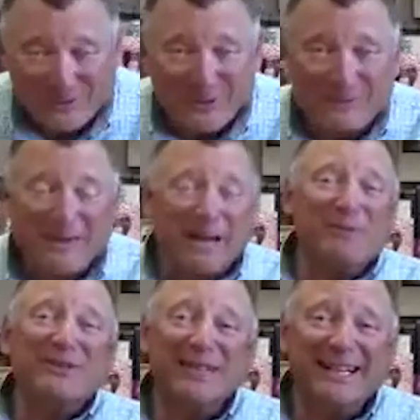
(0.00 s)
To the
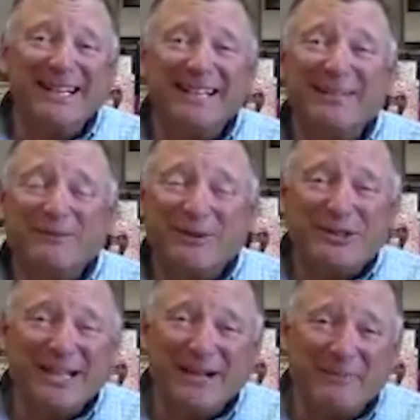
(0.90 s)
Bible study at the
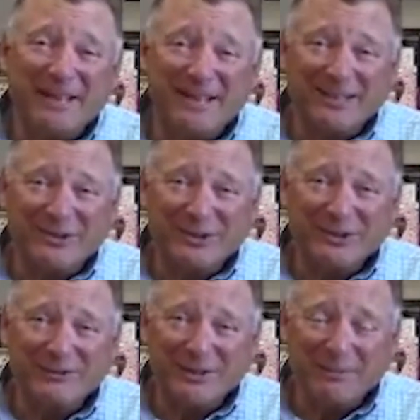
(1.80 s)
First United Methodist
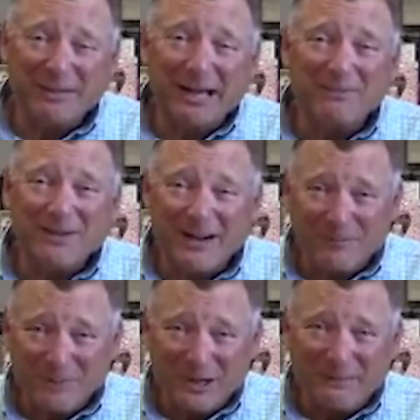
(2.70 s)
Church of Temple. I'm
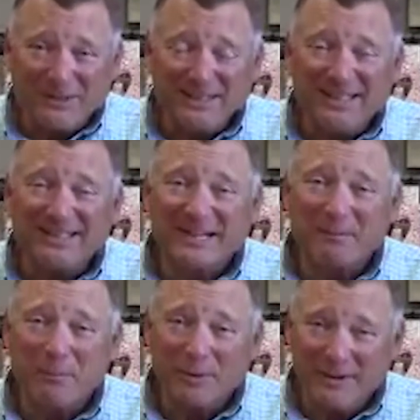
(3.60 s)
Tom Robbins. It is a
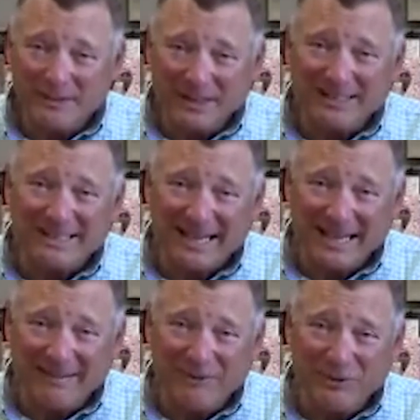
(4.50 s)
privilege to
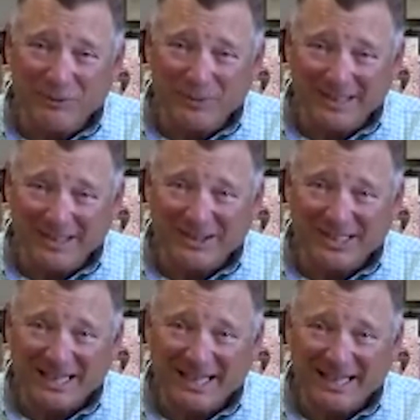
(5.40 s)
have you with us
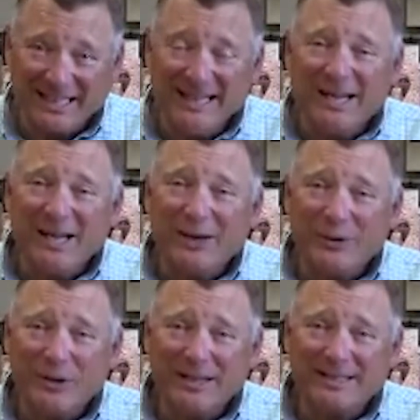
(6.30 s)
today.
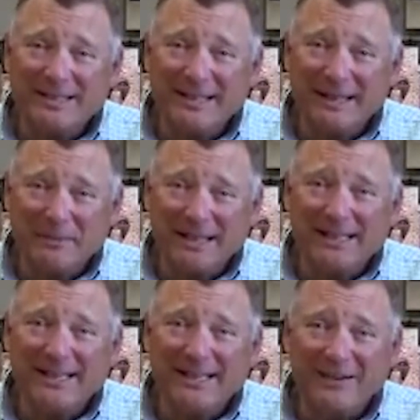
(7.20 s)
Chris and Emily
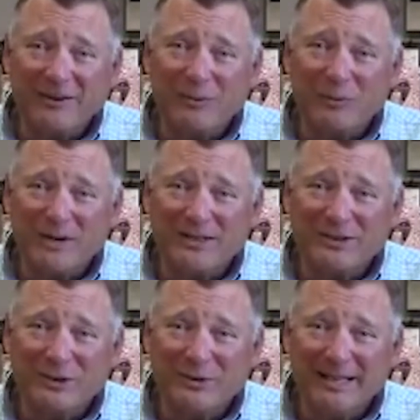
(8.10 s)
Lincoln are the
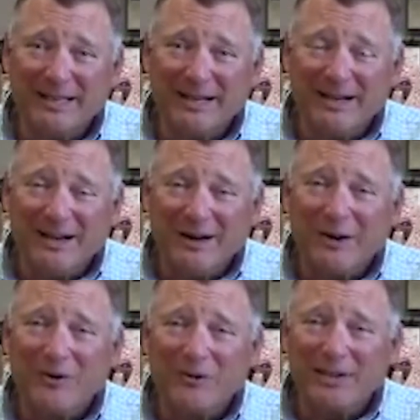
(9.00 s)
ones doing
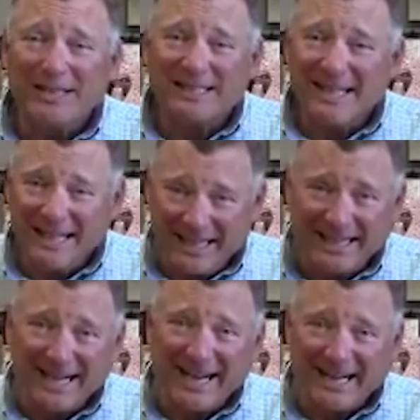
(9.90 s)
all the
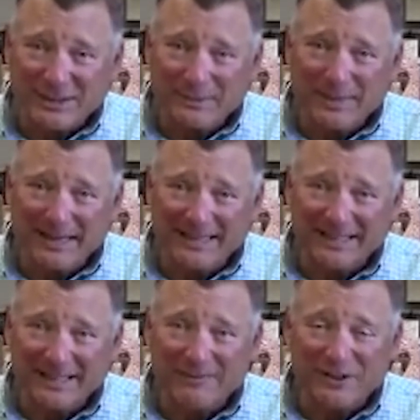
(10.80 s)
tech
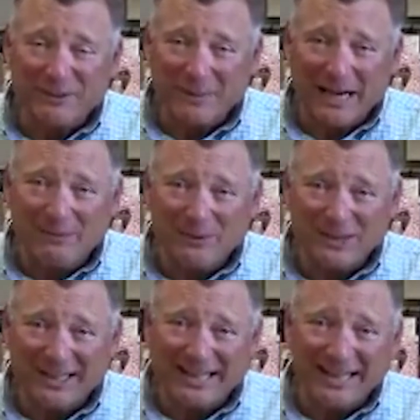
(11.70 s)
aspect of this Bible
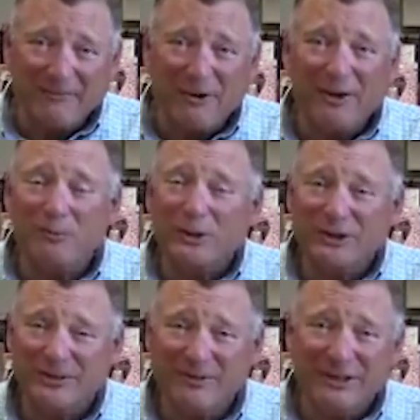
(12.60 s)
study, and I'm very
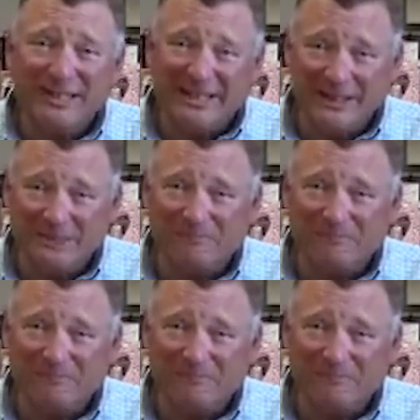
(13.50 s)
appreciative they're here.